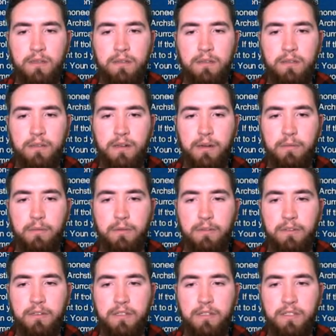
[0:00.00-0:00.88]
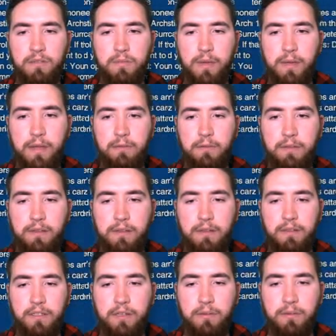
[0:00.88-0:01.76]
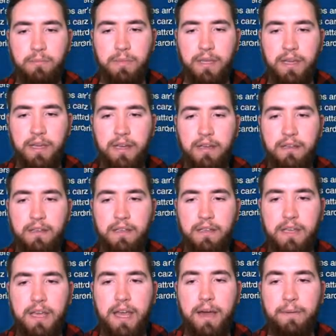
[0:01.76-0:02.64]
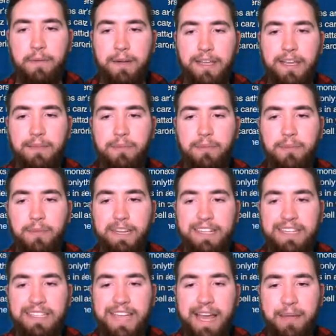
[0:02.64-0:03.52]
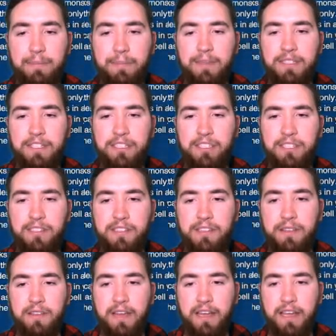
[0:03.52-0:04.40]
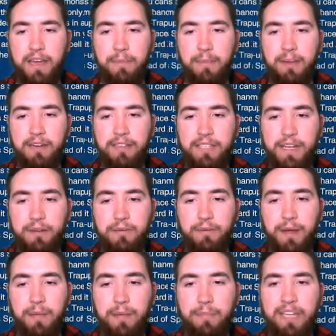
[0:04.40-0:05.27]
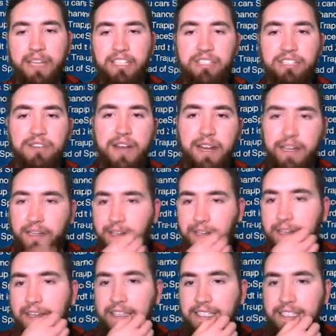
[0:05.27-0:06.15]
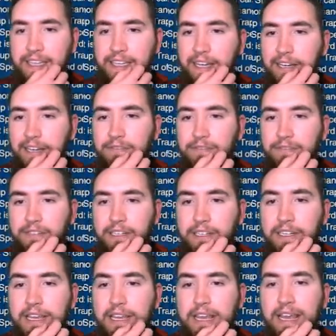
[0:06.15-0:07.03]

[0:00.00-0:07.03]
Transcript: So we're able to just wait with Utopia. I'm going to keep him in attack position so that Chimera Tech Rampage Dragon can't attack over it.